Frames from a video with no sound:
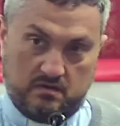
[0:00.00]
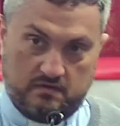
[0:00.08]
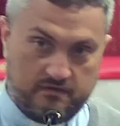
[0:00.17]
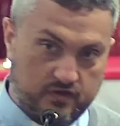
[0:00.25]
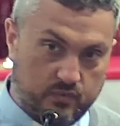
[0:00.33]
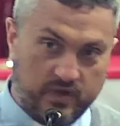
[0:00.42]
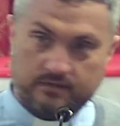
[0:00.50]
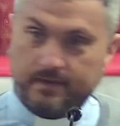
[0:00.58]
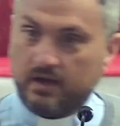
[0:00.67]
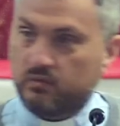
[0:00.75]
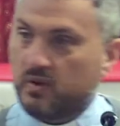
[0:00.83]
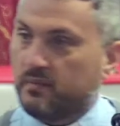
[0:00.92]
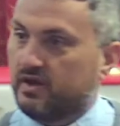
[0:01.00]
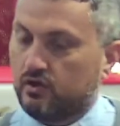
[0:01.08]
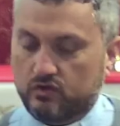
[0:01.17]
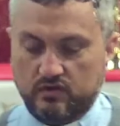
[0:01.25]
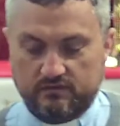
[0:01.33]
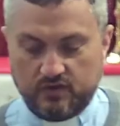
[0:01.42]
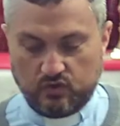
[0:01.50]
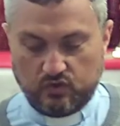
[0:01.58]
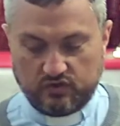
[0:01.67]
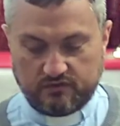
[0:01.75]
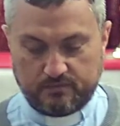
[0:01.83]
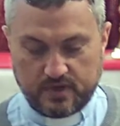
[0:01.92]
A few weeks back, when we looked at the
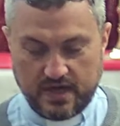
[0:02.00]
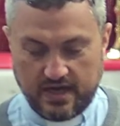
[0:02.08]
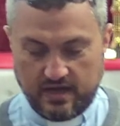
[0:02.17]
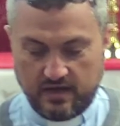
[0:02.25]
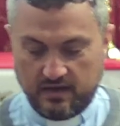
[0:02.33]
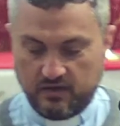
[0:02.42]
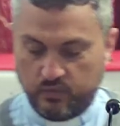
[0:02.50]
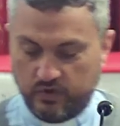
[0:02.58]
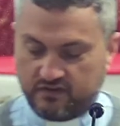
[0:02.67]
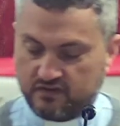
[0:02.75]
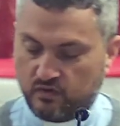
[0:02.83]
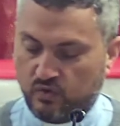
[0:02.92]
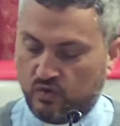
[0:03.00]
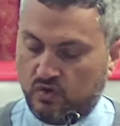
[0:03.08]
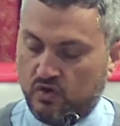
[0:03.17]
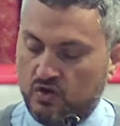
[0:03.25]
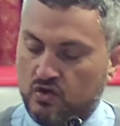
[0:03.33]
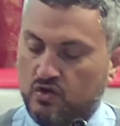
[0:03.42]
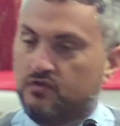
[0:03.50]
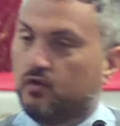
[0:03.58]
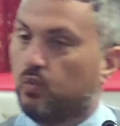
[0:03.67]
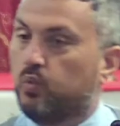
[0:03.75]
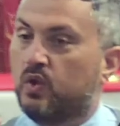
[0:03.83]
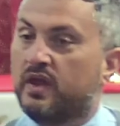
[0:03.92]
Lord's Prayer, we saw
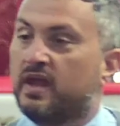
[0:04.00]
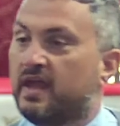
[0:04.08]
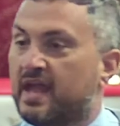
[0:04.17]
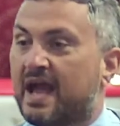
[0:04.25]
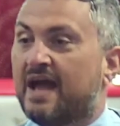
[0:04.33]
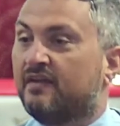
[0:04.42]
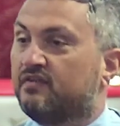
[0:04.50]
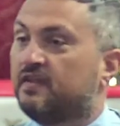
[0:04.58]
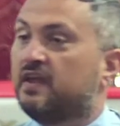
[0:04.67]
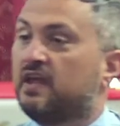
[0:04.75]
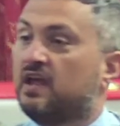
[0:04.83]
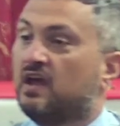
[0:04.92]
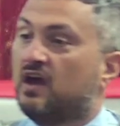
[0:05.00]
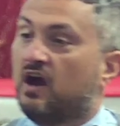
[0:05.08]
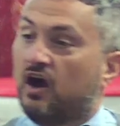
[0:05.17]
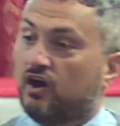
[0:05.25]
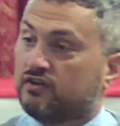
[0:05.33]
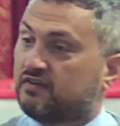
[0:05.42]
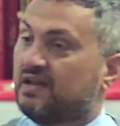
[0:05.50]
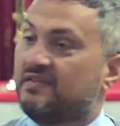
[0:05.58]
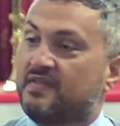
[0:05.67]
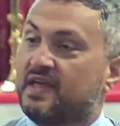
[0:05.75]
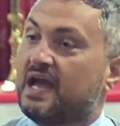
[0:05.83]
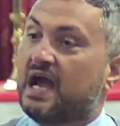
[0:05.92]
the we and the us
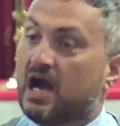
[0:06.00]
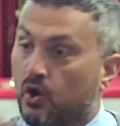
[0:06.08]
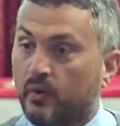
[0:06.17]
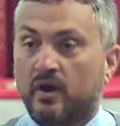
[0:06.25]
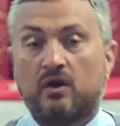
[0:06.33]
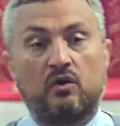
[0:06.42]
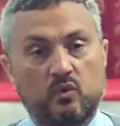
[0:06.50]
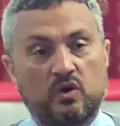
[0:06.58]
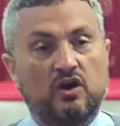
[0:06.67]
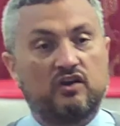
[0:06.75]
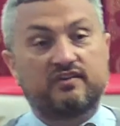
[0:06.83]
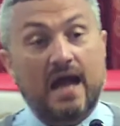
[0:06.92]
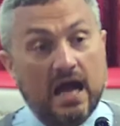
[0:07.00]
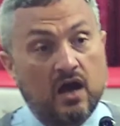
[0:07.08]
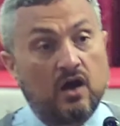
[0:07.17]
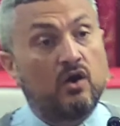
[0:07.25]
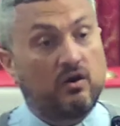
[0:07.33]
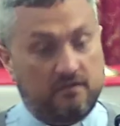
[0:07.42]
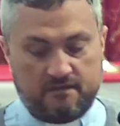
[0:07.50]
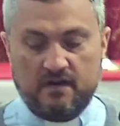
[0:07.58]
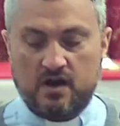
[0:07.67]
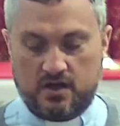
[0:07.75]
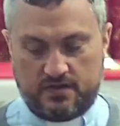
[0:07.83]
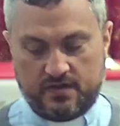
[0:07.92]
and the our words, our
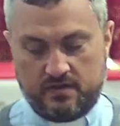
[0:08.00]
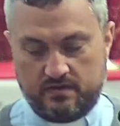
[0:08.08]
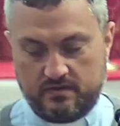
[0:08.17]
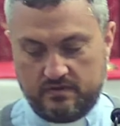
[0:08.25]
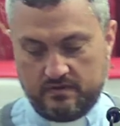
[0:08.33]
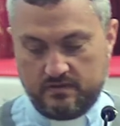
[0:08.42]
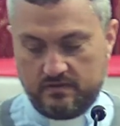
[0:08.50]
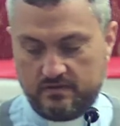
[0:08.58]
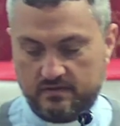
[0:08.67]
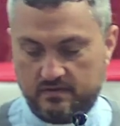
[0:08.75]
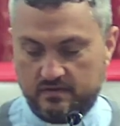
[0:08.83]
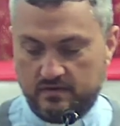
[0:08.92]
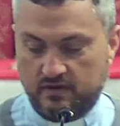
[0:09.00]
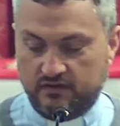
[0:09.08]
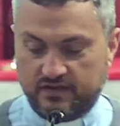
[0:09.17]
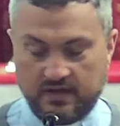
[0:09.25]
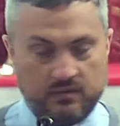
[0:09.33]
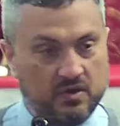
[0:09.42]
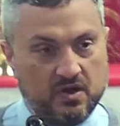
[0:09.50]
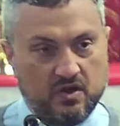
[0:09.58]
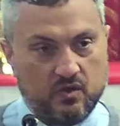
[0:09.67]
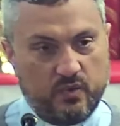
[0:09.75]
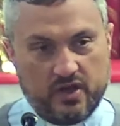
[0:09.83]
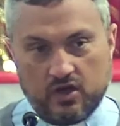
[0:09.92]
Father. You see,
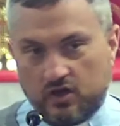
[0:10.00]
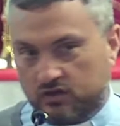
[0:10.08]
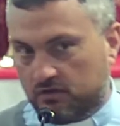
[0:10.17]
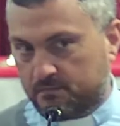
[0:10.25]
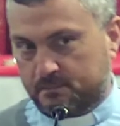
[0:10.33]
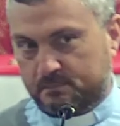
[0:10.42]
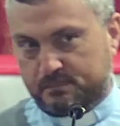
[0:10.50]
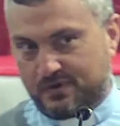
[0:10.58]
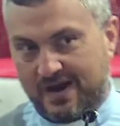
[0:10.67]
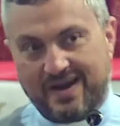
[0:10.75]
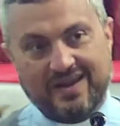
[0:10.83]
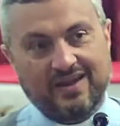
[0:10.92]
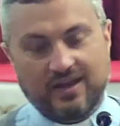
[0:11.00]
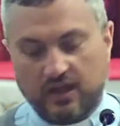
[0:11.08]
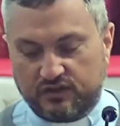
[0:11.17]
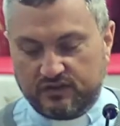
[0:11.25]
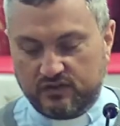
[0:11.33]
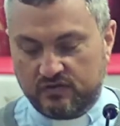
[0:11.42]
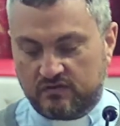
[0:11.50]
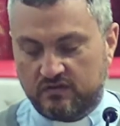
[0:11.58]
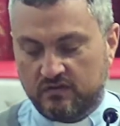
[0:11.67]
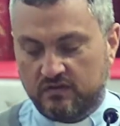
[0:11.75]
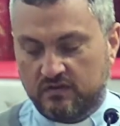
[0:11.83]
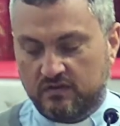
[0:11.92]
we heard that praying isn't
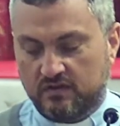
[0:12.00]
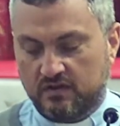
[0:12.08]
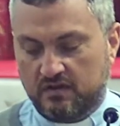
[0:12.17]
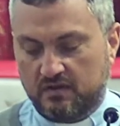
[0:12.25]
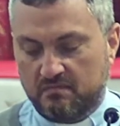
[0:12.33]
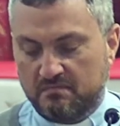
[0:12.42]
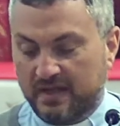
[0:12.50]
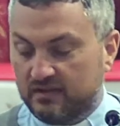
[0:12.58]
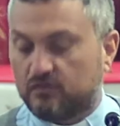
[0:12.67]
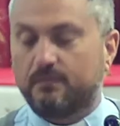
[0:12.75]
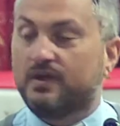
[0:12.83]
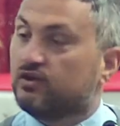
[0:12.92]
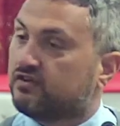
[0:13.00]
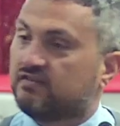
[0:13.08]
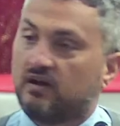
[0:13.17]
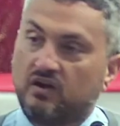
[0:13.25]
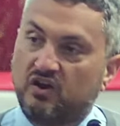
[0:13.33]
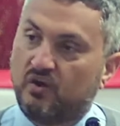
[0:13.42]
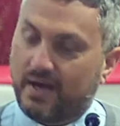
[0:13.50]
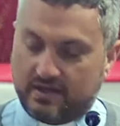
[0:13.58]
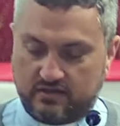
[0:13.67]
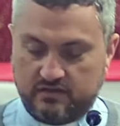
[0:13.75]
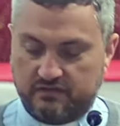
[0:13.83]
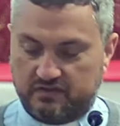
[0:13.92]
meant to be a solo
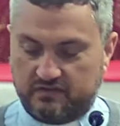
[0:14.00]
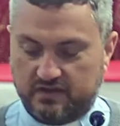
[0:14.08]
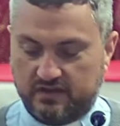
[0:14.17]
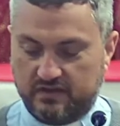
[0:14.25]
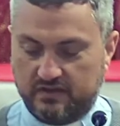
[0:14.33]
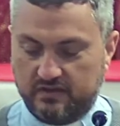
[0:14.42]
activity,